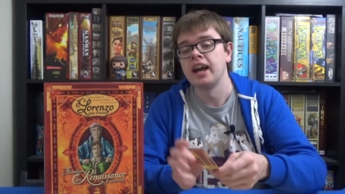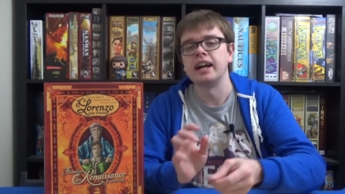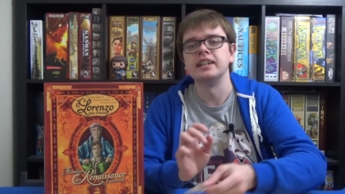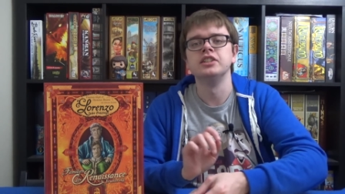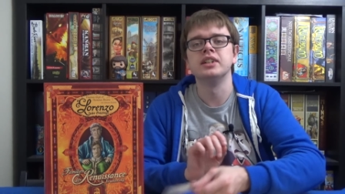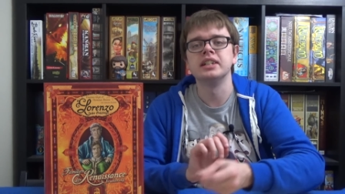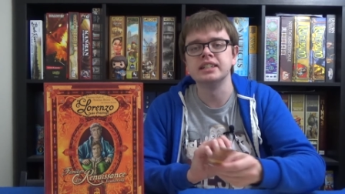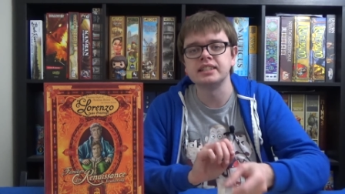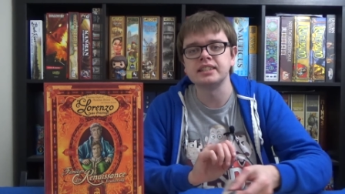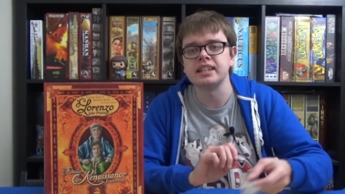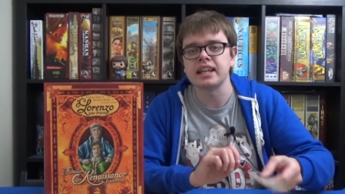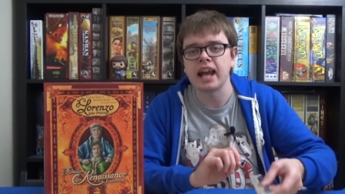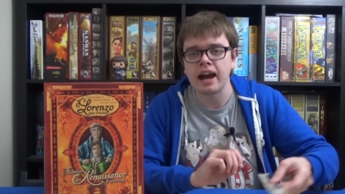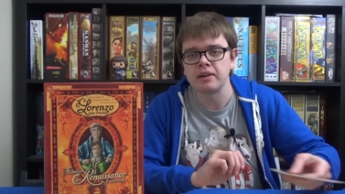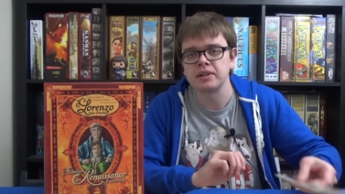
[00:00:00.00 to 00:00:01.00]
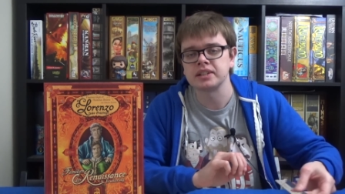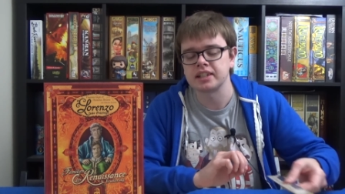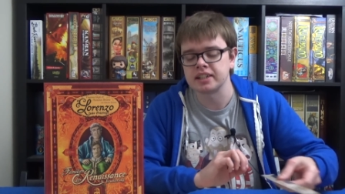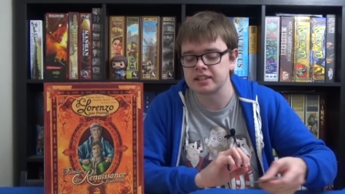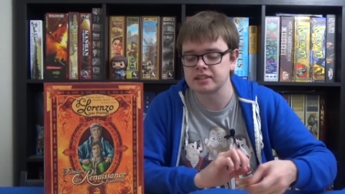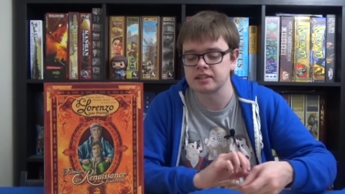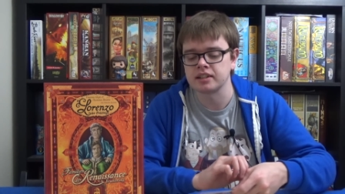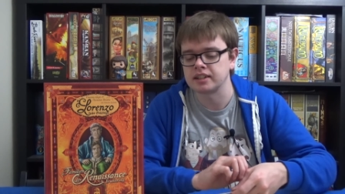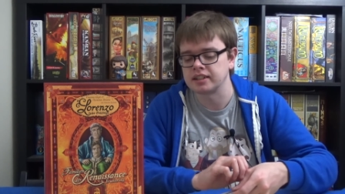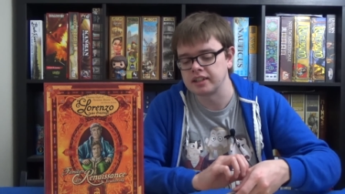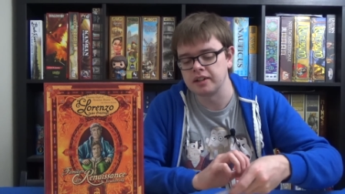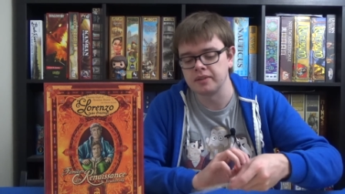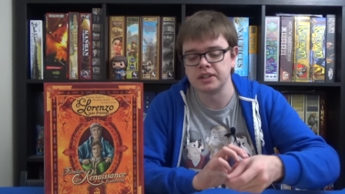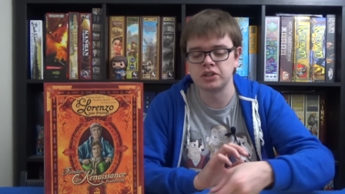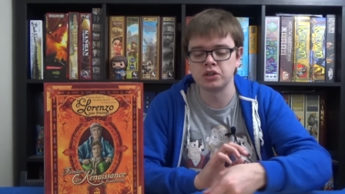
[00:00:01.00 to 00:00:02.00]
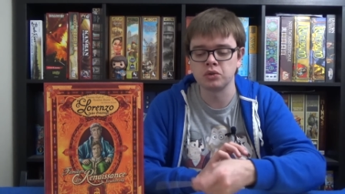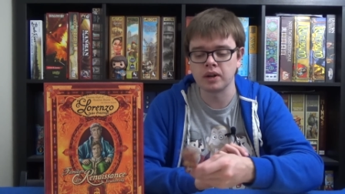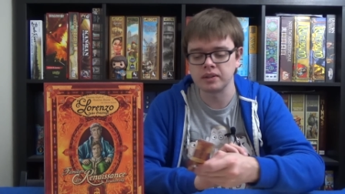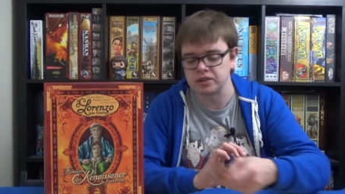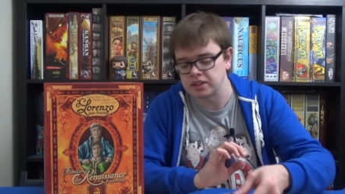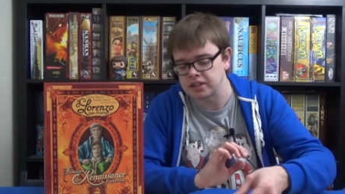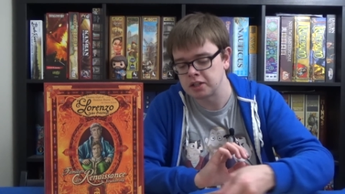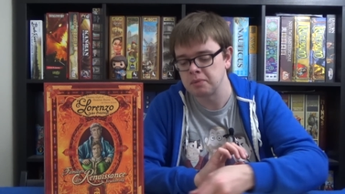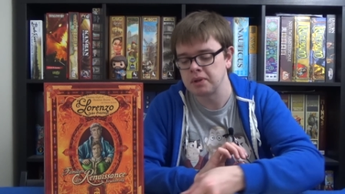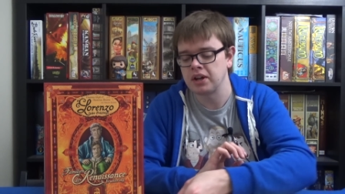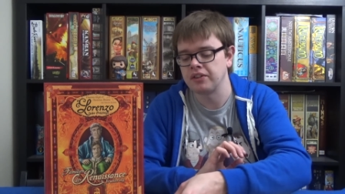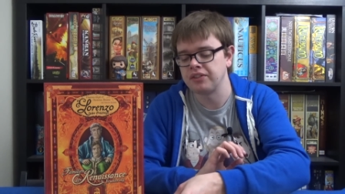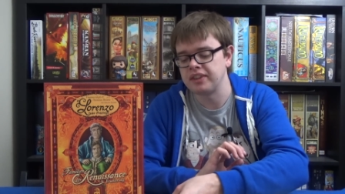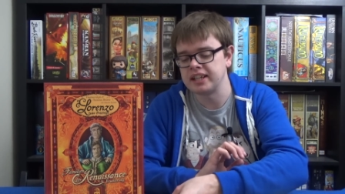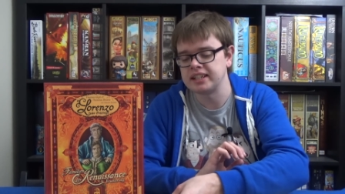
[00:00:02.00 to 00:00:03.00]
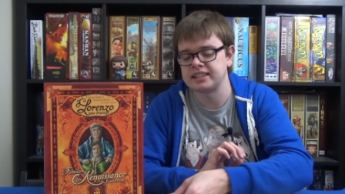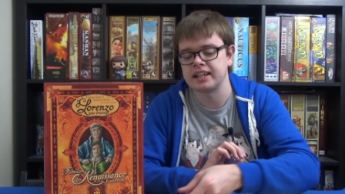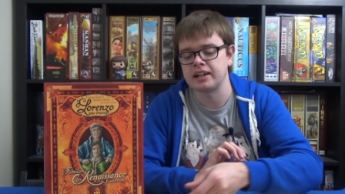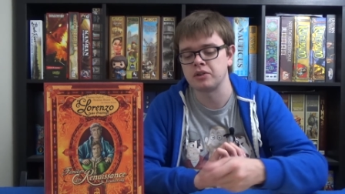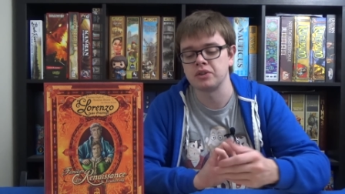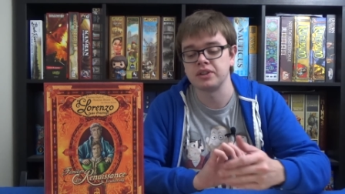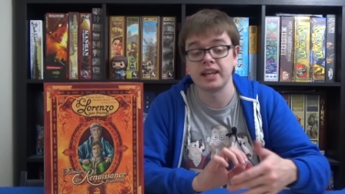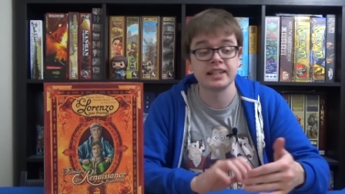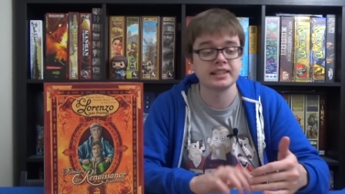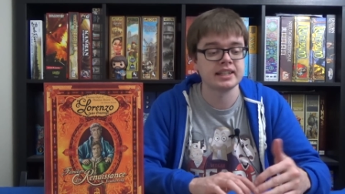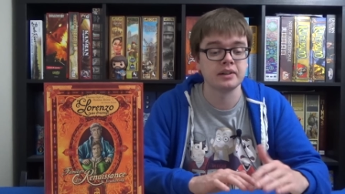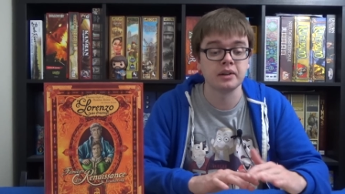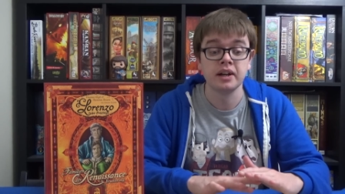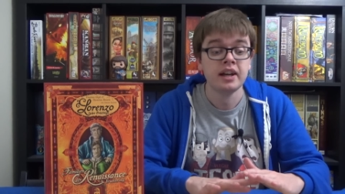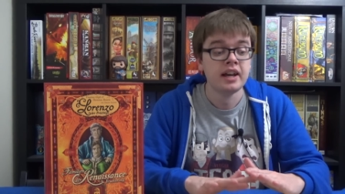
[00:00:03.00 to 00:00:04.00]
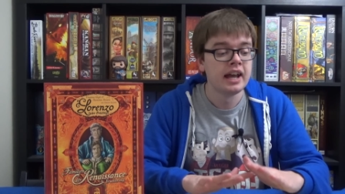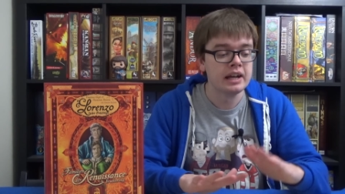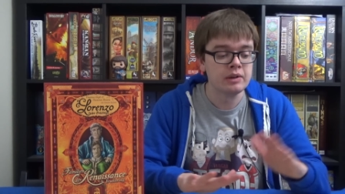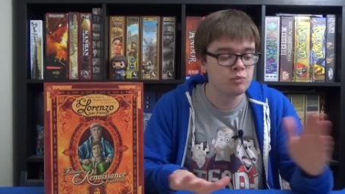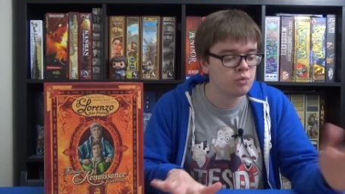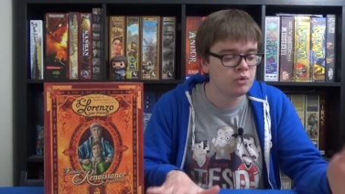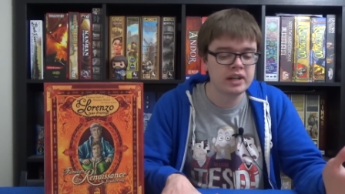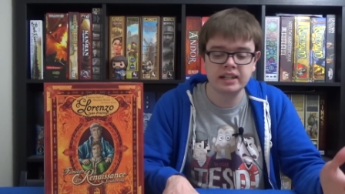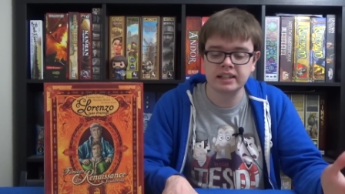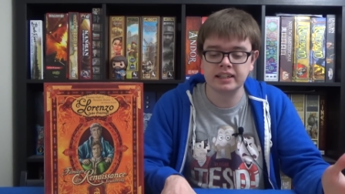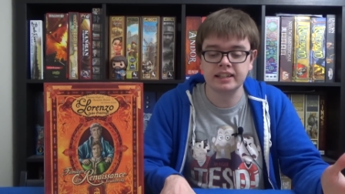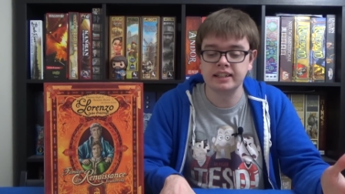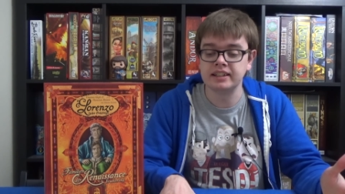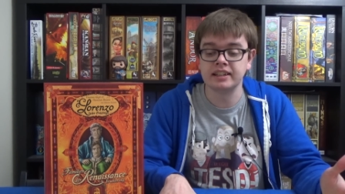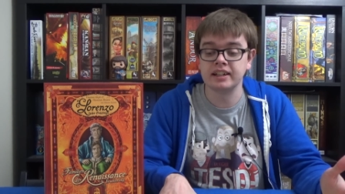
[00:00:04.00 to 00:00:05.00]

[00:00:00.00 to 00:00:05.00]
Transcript: And you can see how it's going to cycle. You know, in two rounds, it's going to be on this tower and that tower. It really,